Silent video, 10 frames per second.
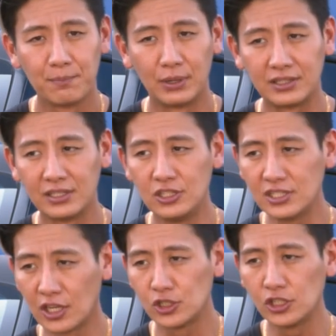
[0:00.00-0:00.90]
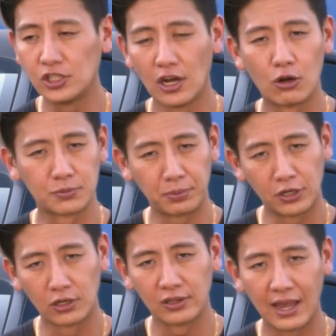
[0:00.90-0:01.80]
But the Nissan GTR was
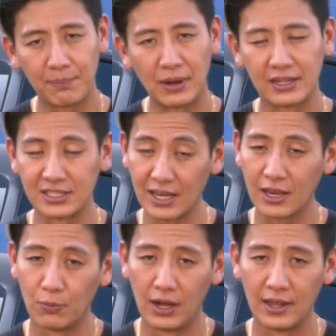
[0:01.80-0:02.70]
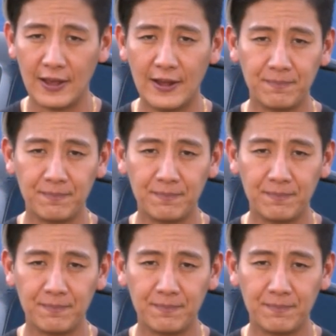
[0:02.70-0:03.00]
purely, the second one,